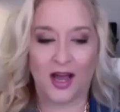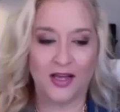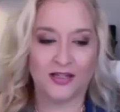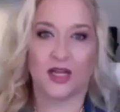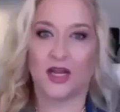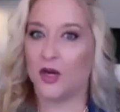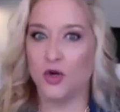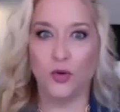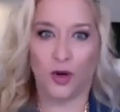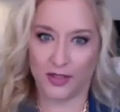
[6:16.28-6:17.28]
I, it's like I
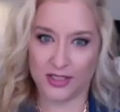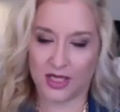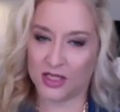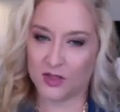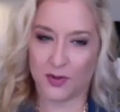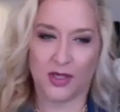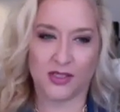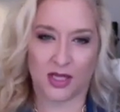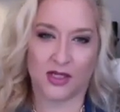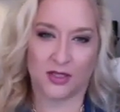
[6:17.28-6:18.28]
knew all these things, but
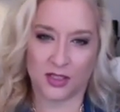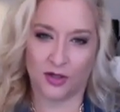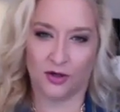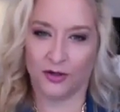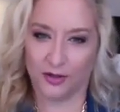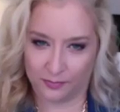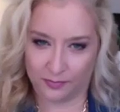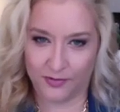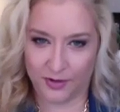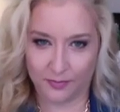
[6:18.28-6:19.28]
it's like until you're in
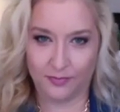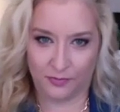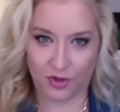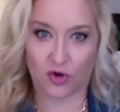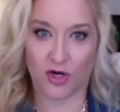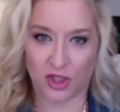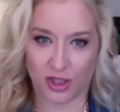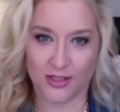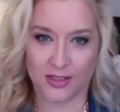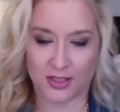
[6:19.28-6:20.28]
the the
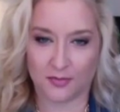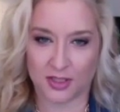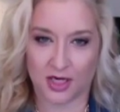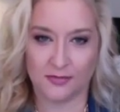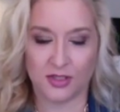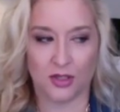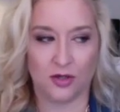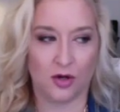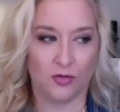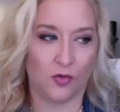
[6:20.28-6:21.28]
trenches, sometimes
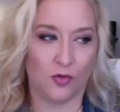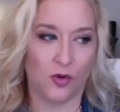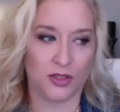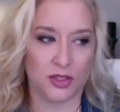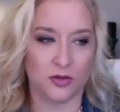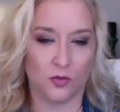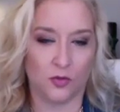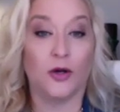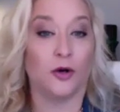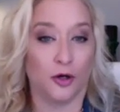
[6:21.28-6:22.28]
you don't know what to
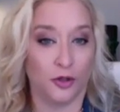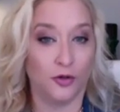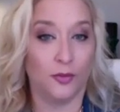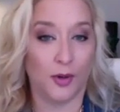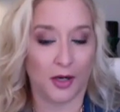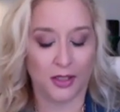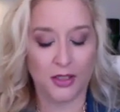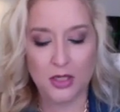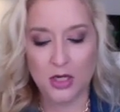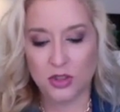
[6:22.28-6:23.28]
what you're going to do about it.
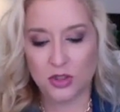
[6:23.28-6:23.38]
Yeah.